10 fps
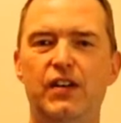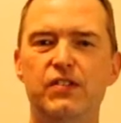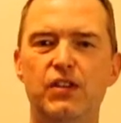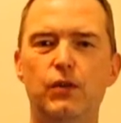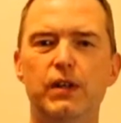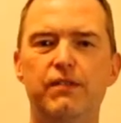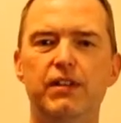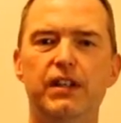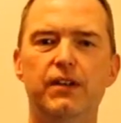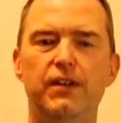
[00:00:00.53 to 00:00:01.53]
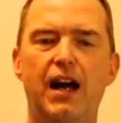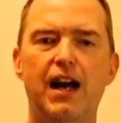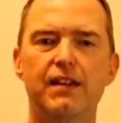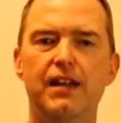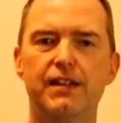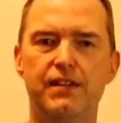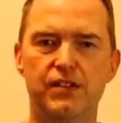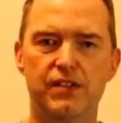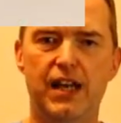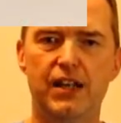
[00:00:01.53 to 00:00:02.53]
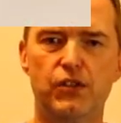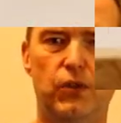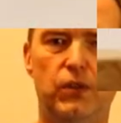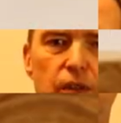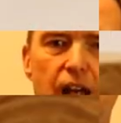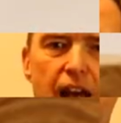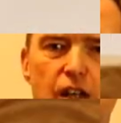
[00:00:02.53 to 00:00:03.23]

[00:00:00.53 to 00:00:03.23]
Here's a quick video to highlight this natural